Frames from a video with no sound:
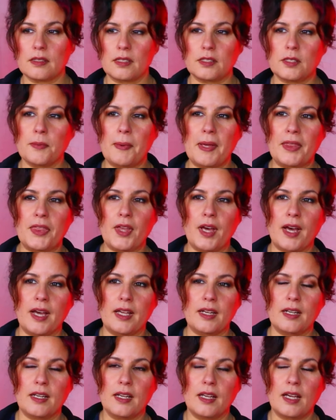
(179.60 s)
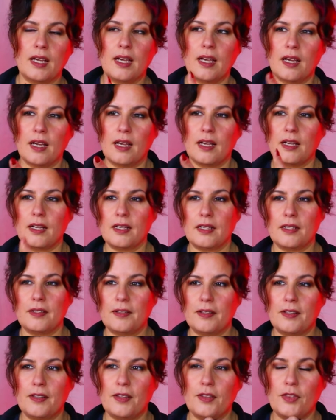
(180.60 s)
So my thought,
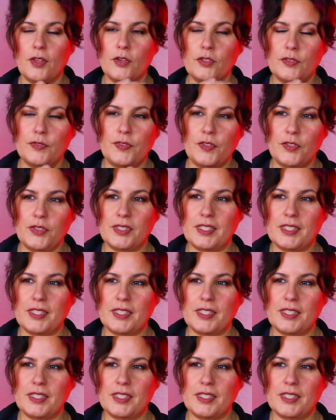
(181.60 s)
in those few